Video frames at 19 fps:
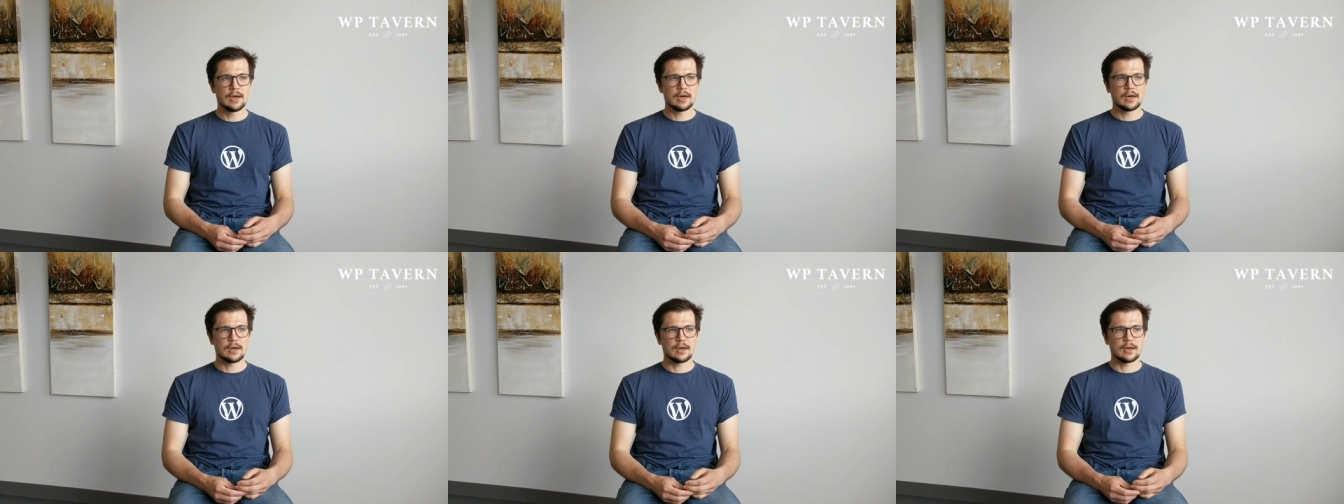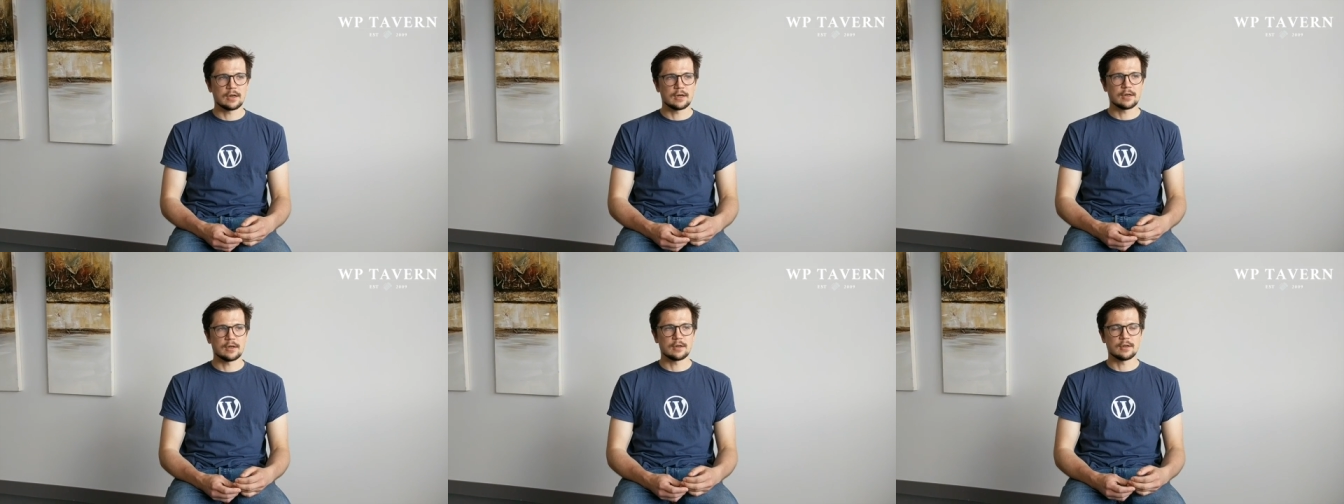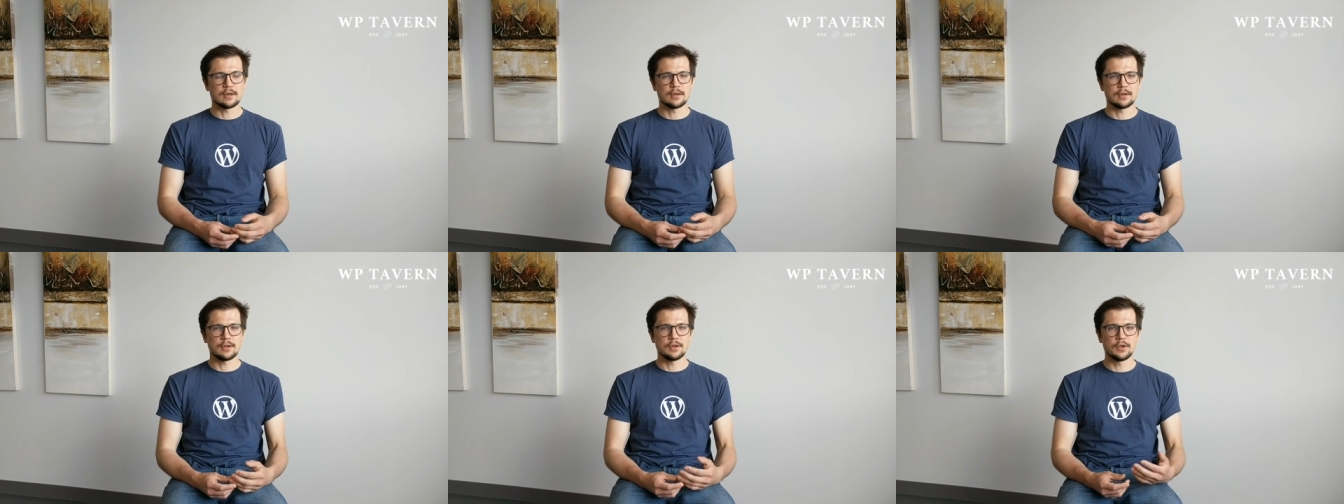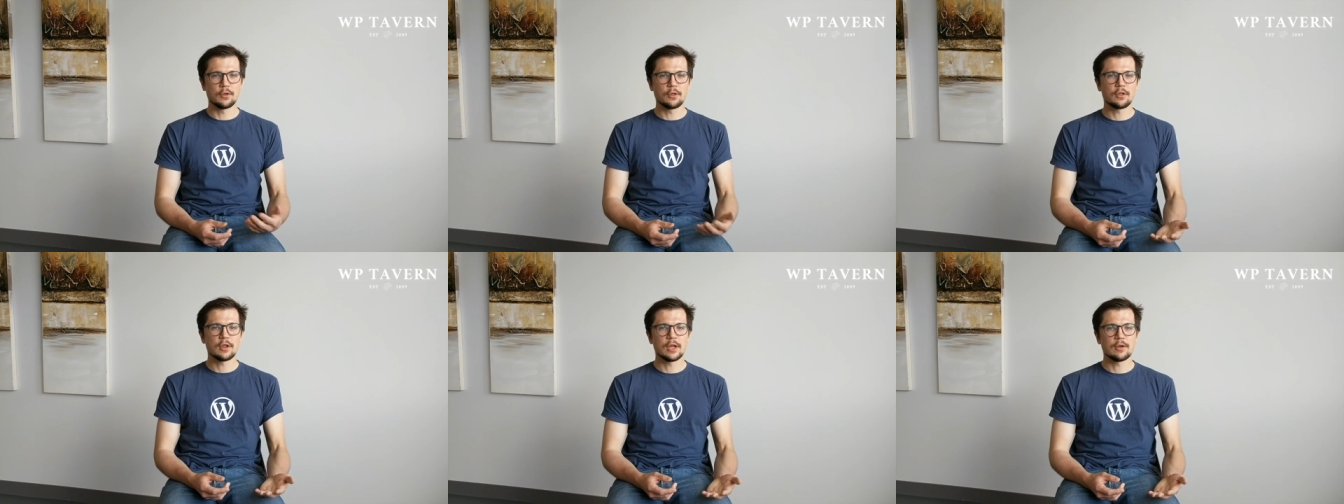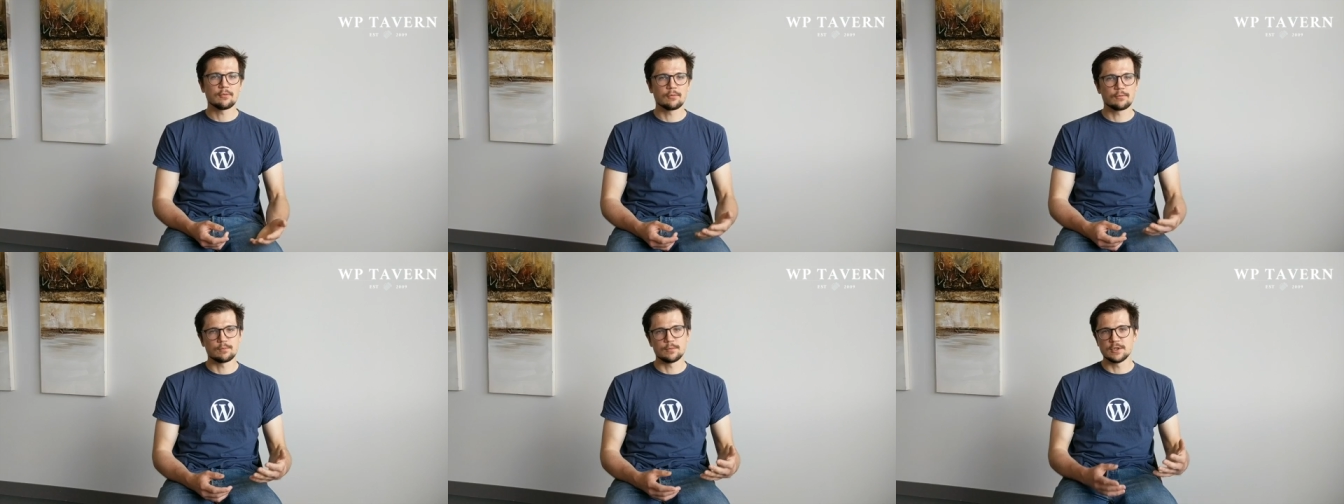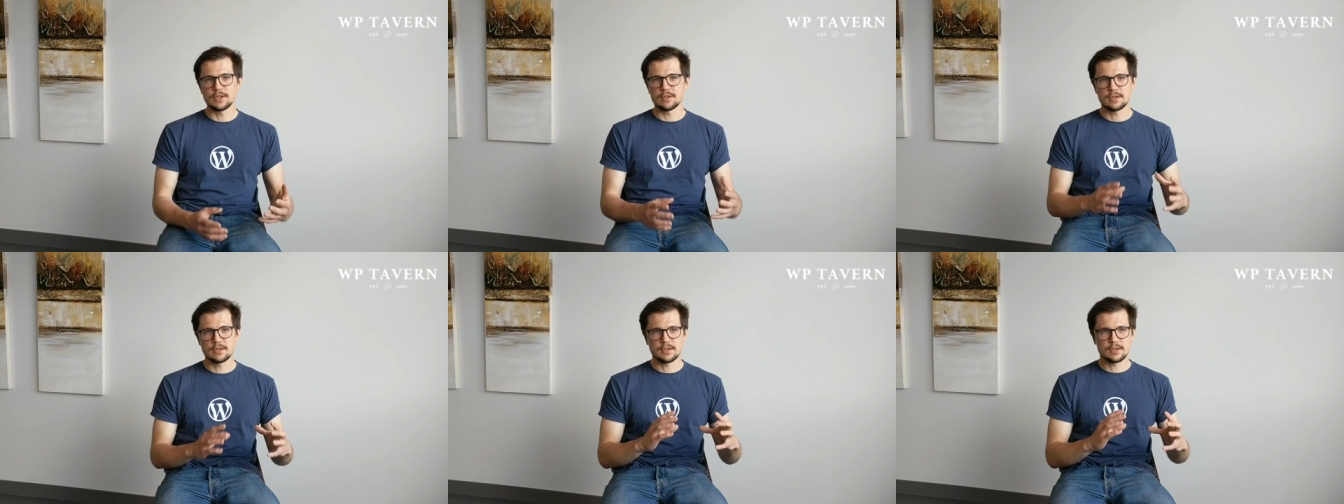a new theme,
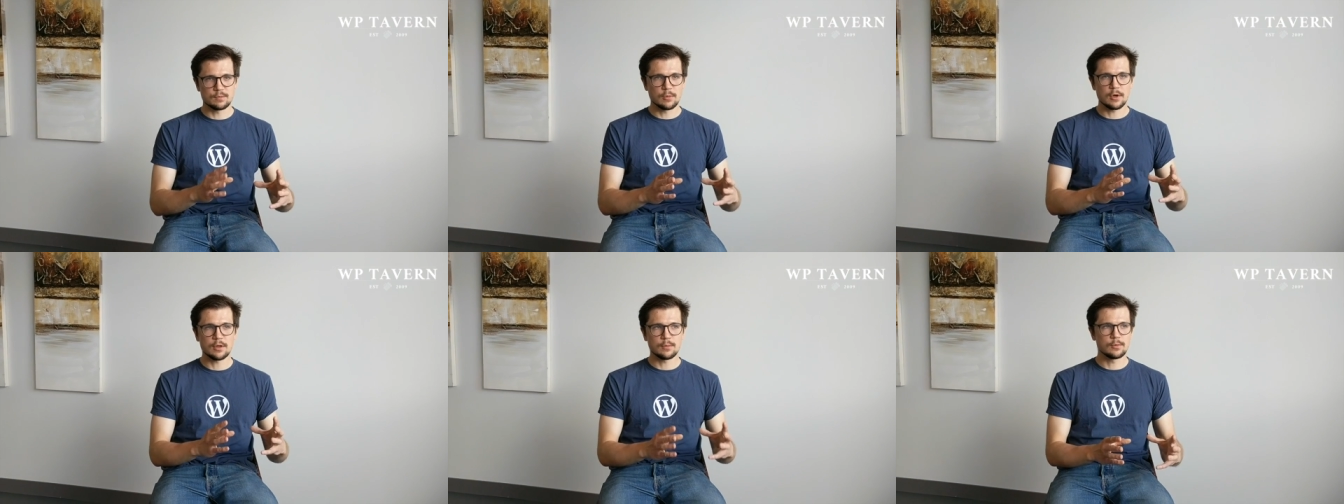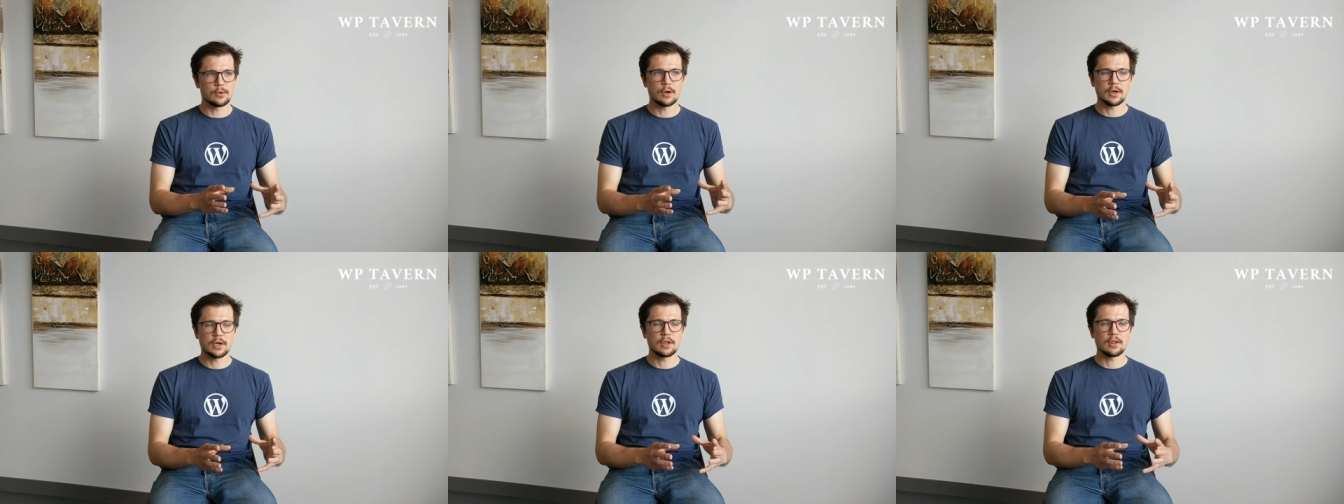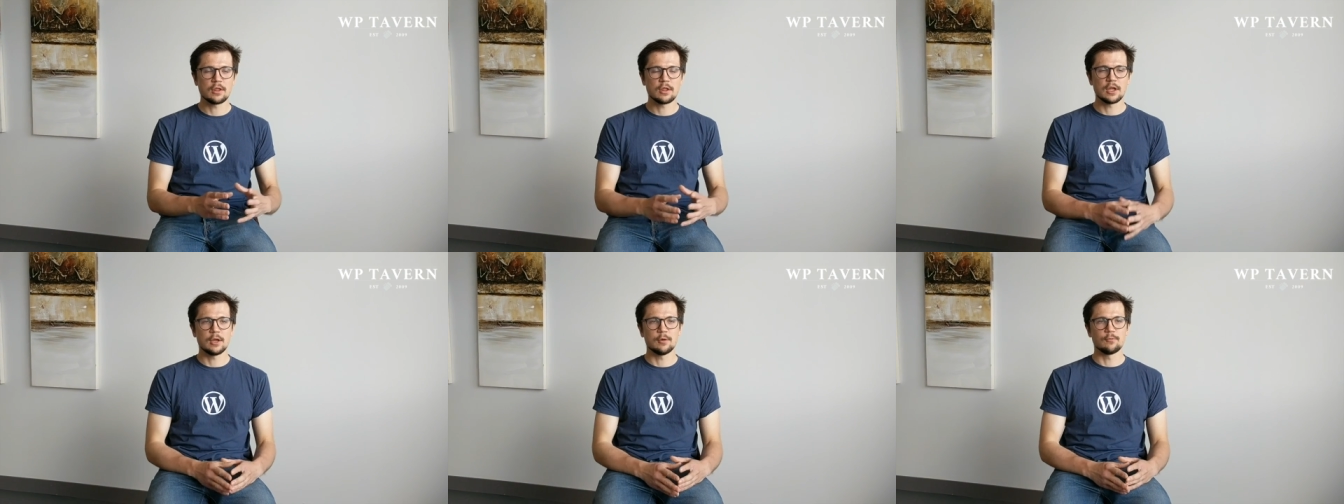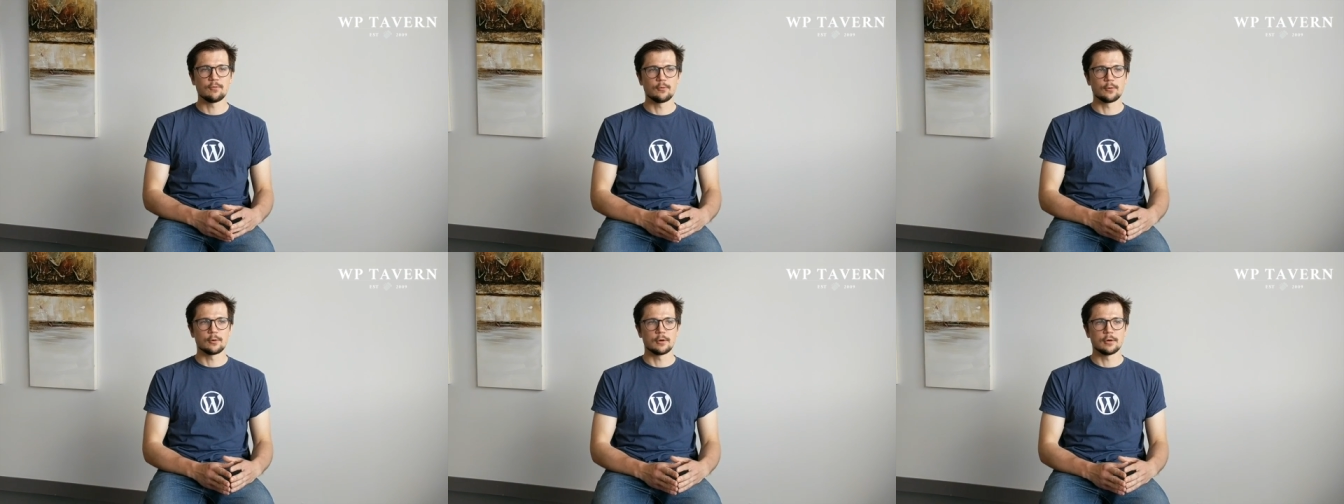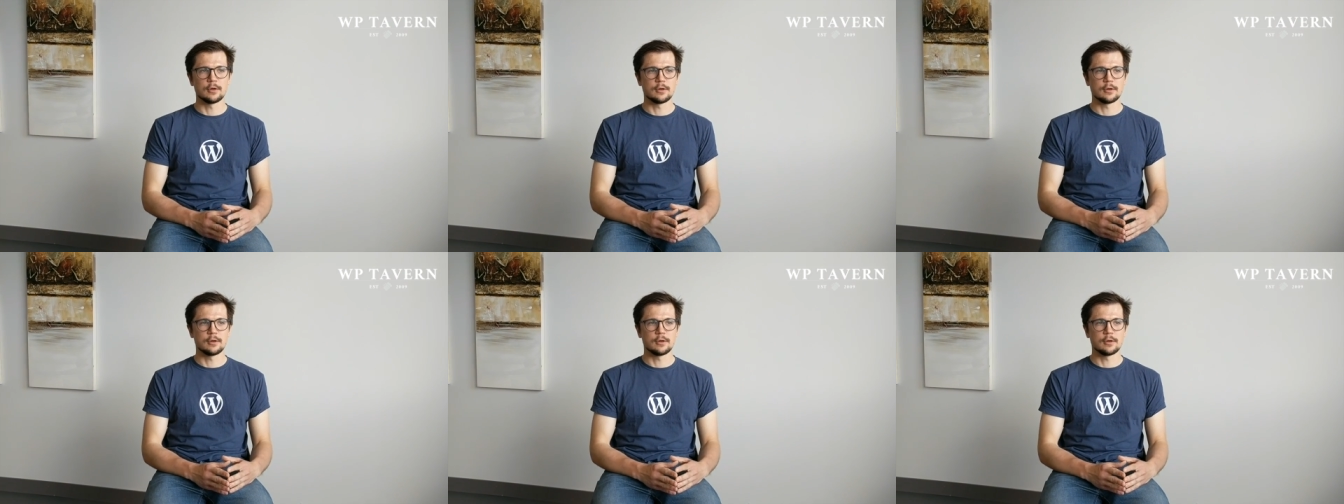just a small blogging theme for